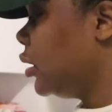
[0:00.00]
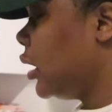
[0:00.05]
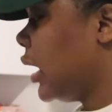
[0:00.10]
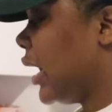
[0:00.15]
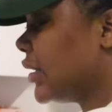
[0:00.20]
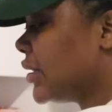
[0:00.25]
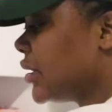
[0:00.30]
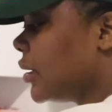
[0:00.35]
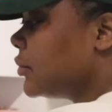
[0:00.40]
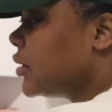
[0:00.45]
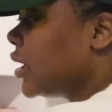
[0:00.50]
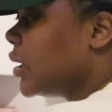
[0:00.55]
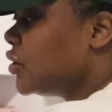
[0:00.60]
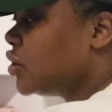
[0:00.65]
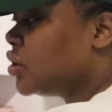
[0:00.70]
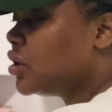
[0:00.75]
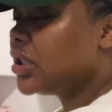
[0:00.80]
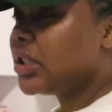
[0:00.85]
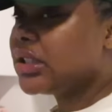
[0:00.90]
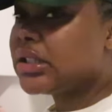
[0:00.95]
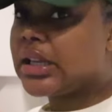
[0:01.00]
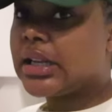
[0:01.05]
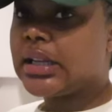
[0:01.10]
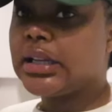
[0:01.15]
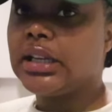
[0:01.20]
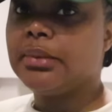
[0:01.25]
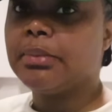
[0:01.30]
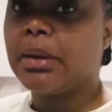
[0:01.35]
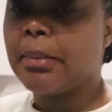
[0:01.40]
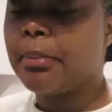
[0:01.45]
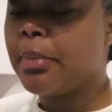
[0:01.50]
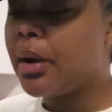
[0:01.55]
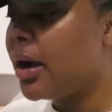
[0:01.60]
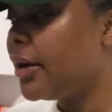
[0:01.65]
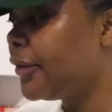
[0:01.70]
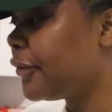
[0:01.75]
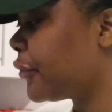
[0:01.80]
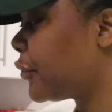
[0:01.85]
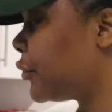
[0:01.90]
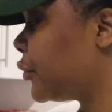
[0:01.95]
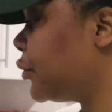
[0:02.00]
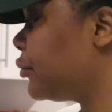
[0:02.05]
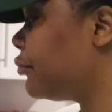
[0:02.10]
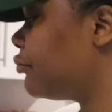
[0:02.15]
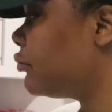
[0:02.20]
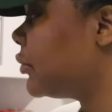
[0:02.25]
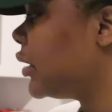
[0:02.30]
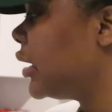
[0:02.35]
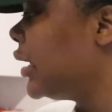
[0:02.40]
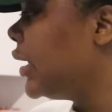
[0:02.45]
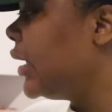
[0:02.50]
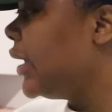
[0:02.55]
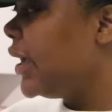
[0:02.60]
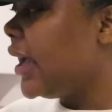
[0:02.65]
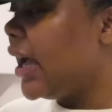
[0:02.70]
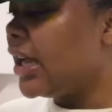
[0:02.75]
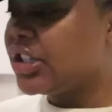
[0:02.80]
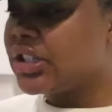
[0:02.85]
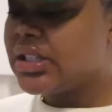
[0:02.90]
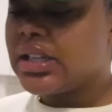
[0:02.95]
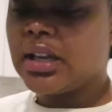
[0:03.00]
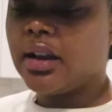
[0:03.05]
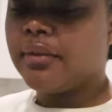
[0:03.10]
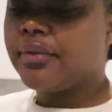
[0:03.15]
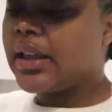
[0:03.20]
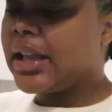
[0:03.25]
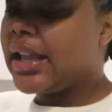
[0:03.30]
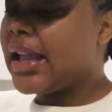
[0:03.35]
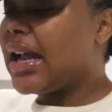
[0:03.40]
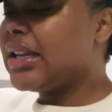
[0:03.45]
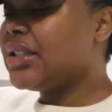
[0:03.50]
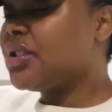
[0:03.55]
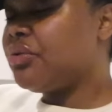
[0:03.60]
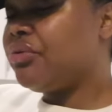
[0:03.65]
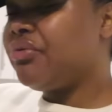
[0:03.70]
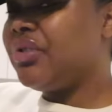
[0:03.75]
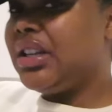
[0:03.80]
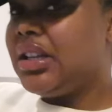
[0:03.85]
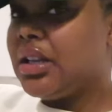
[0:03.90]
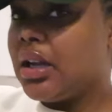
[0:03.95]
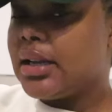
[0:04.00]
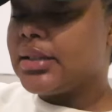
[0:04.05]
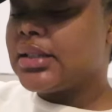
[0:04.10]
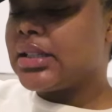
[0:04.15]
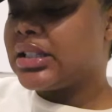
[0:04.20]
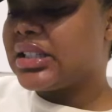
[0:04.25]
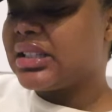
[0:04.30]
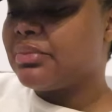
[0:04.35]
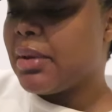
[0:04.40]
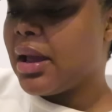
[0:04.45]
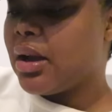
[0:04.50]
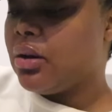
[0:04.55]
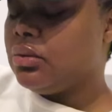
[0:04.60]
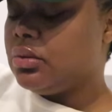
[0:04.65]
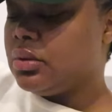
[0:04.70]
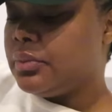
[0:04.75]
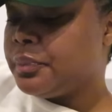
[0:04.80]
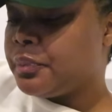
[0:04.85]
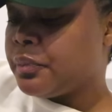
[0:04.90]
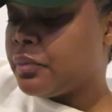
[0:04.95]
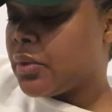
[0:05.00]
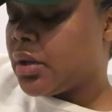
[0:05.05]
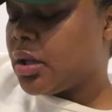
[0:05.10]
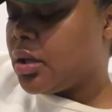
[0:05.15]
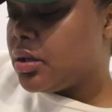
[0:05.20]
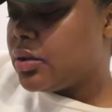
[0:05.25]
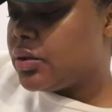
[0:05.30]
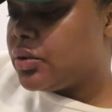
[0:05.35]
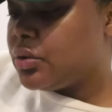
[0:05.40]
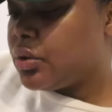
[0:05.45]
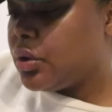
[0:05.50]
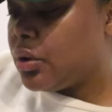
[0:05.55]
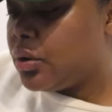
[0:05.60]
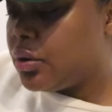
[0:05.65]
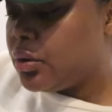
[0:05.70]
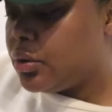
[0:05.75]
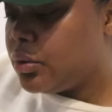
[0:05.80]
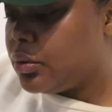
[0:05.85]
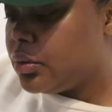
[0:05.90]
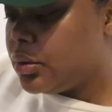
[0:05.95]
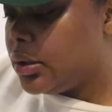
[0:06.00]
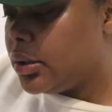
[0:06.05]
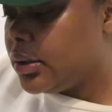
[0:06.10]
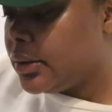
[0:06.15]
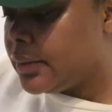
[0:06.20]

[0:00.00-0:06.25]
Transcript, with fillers: I sometimes use it to clean my bathroom I just love that it adds a really nice smell so